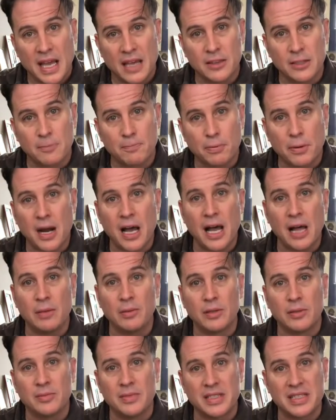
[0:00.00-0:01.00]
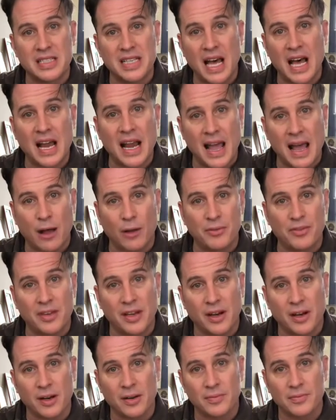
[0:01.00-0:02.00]
And the problem is not out
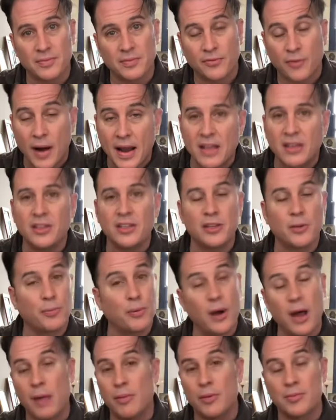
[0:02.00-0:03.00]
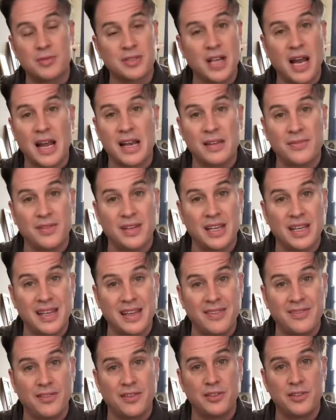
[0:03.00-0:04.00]
there. Frankly, the problem's not even
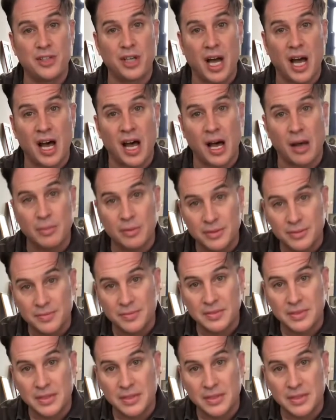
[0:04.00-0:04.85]
in the job.